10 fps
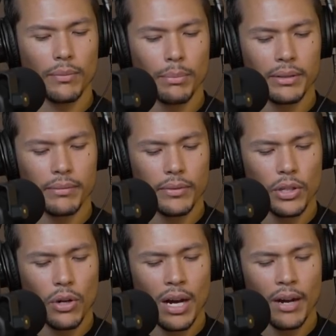But,
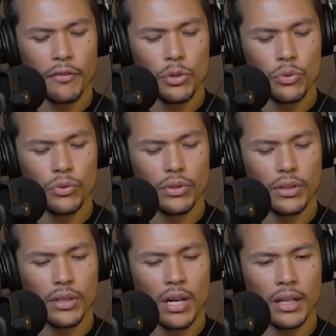have you
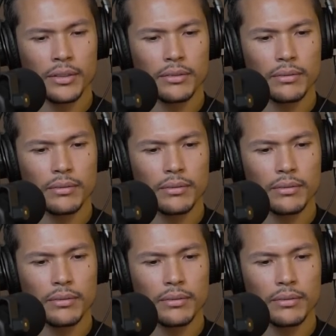not,